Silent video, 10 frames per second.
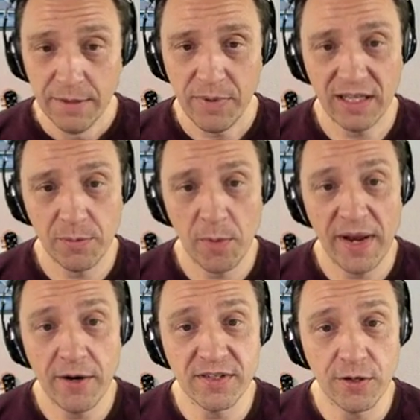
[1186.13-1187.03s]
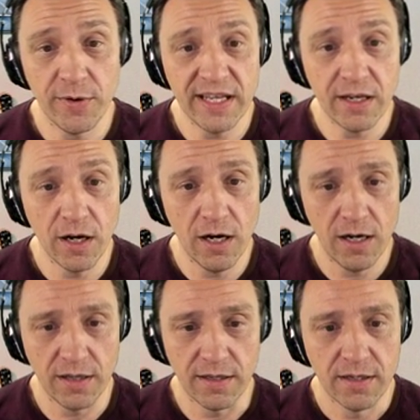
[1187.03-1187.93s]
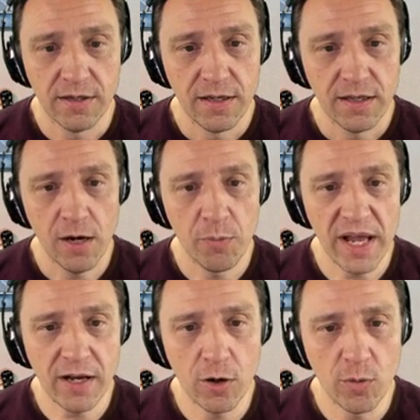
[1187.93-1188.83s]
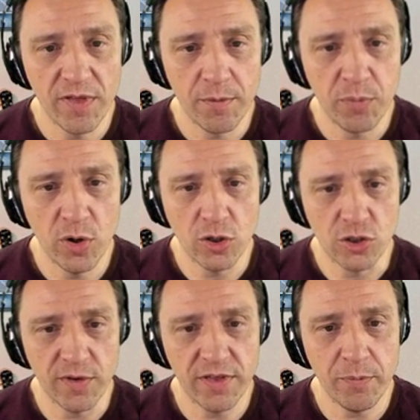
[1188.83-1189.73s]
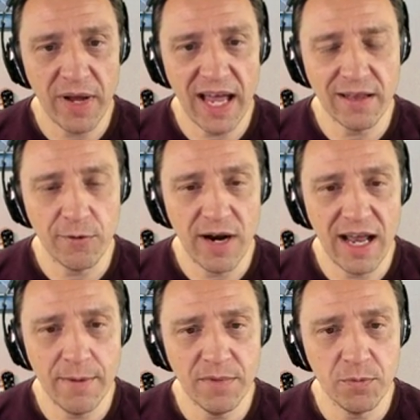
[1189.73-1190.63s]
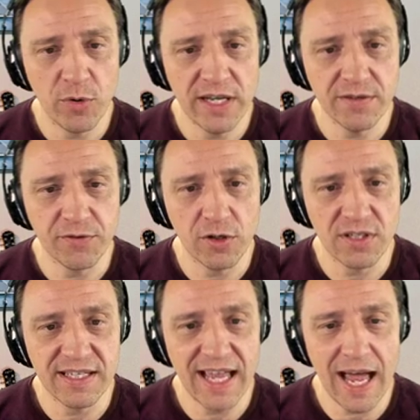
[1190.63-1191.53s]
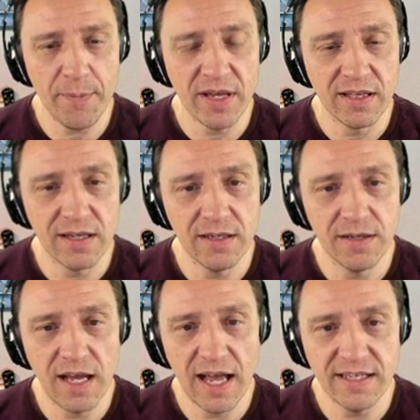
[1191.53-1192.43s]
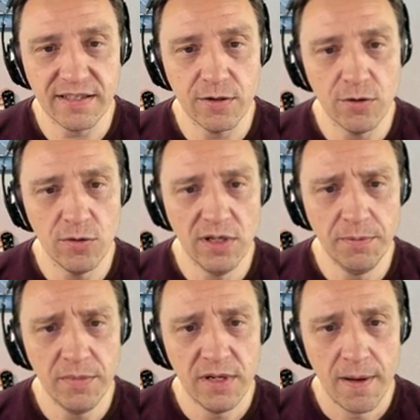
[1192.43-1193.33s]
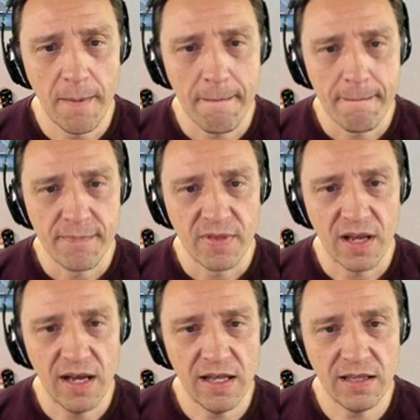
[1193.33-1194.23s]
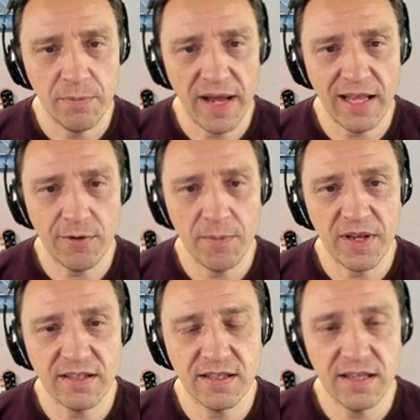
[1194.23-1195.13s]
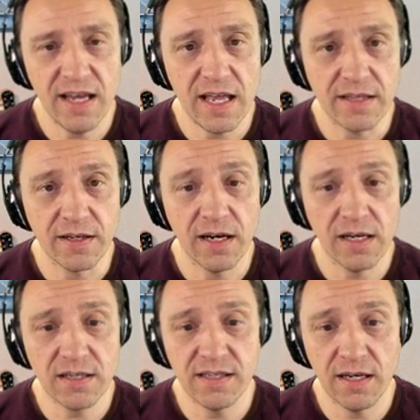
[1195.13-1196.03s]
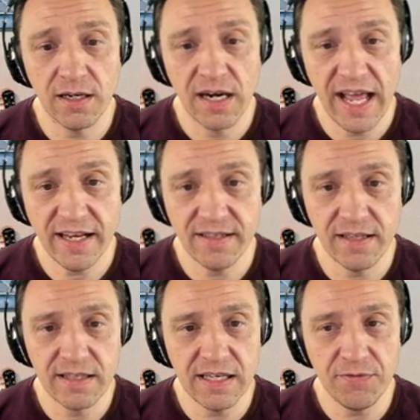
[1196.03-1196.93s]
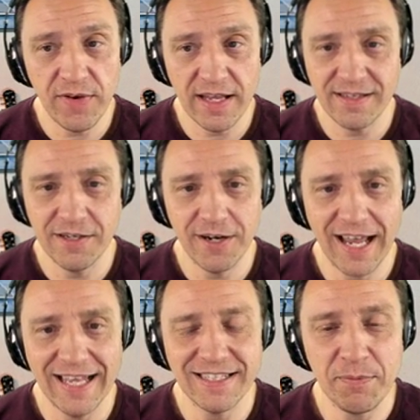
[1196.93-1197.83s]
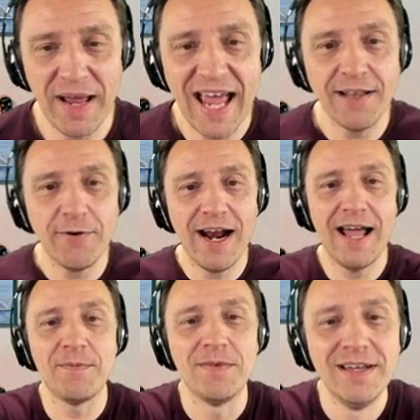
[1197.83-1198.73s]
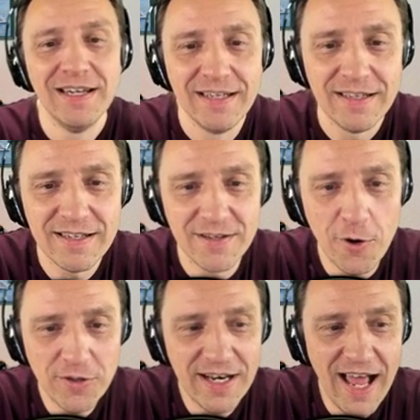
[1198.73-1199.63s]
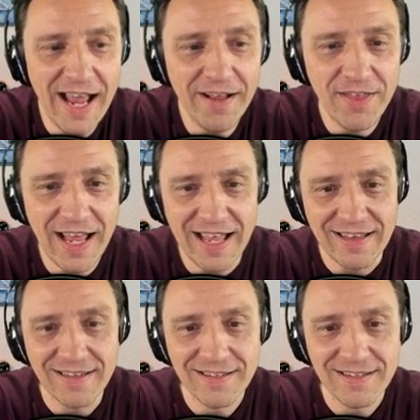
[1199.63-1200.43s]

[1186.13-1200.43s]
but the barbarian's already gone. Now Big O with a push with the battle ram. Prince, of course, stabbing the ice golem. And the battle ram doesn't hit. Guards are an excellent defense here against the battle ram. There's no denying that.